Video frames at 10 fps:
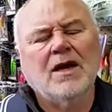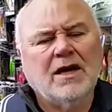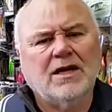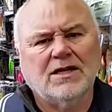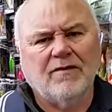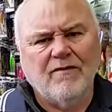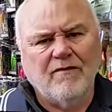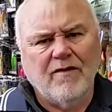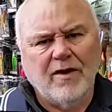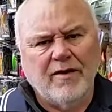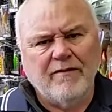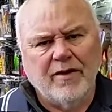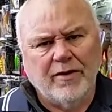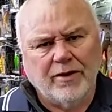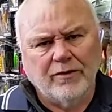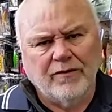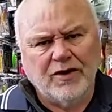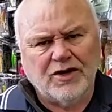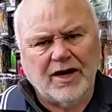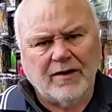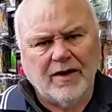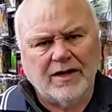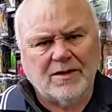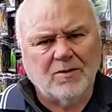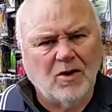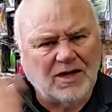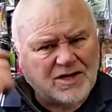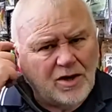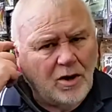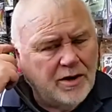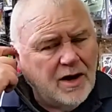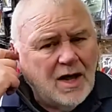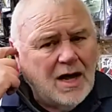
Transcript: Getting some very, very good fish out of there, some nice cod,